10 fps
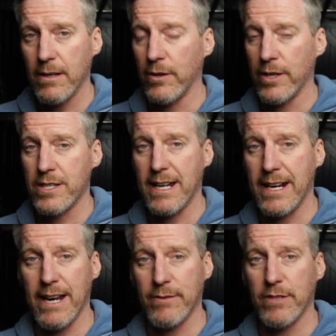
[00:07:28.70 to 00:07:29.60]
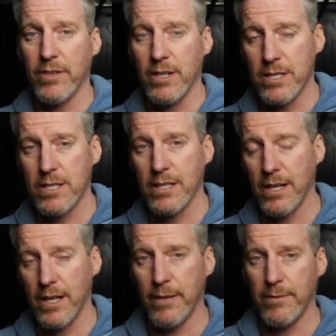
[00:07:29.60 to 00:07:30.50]
on a sat-nav device
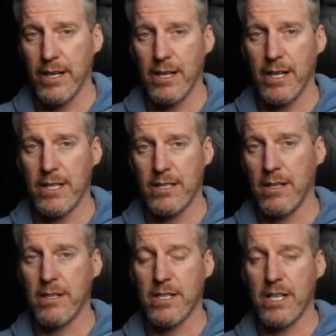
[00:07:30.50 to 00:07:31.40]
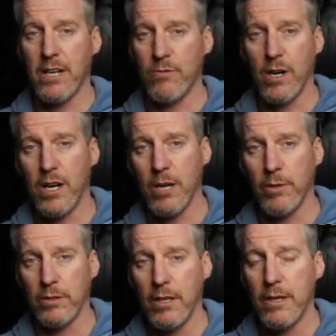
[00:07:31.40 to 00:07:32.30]
that is largely
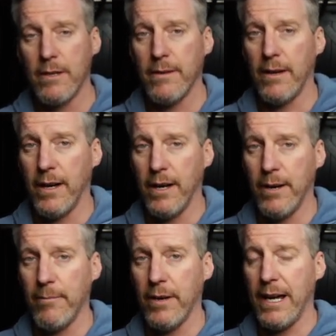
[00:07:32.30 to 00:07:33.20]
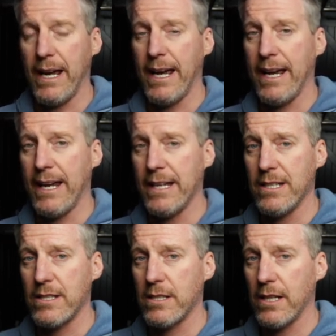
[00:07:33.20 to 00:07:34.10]
unreliable. But
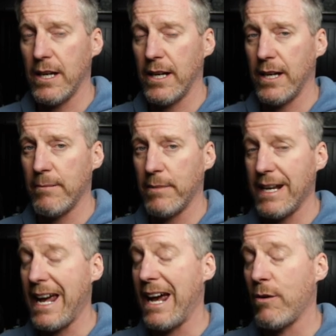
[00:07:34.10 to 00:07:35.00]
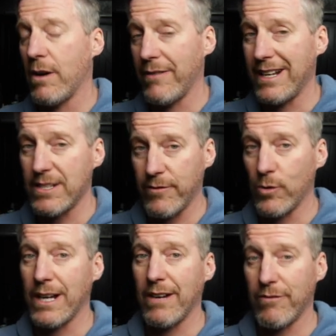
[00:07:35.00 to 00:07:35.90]
now I've had to
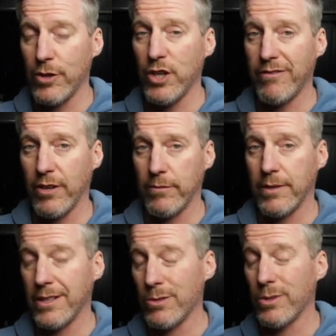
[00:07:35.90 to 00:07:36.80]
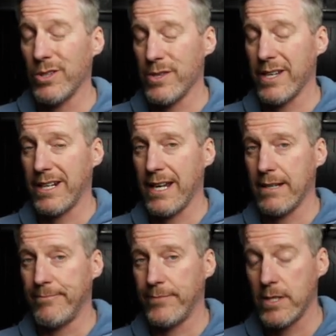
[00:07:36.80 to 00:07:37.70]
fork out for a new phone. I don't want to do that
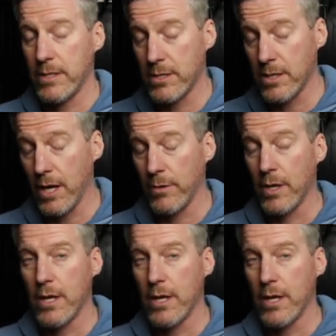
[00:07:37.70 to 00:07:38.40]
again. So,